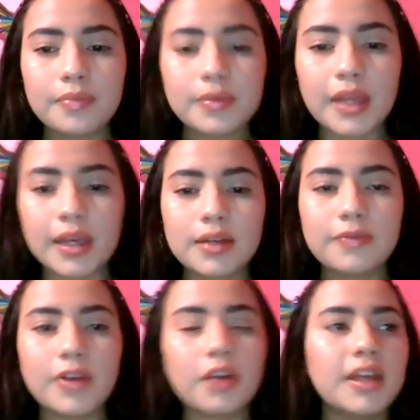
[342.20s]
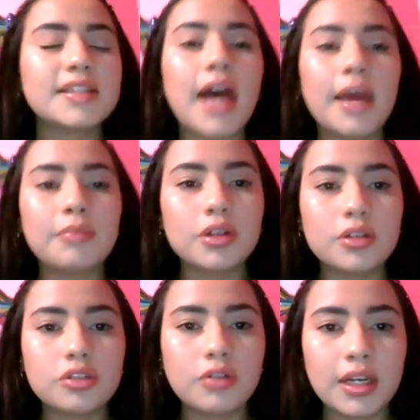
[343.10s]
like very time
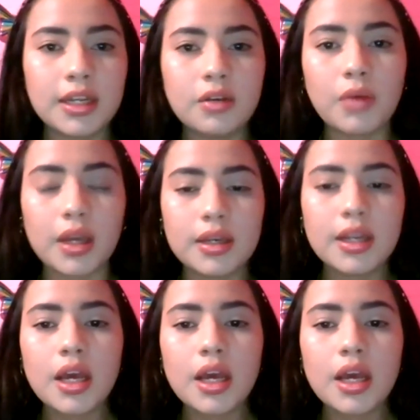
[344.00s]
constraining when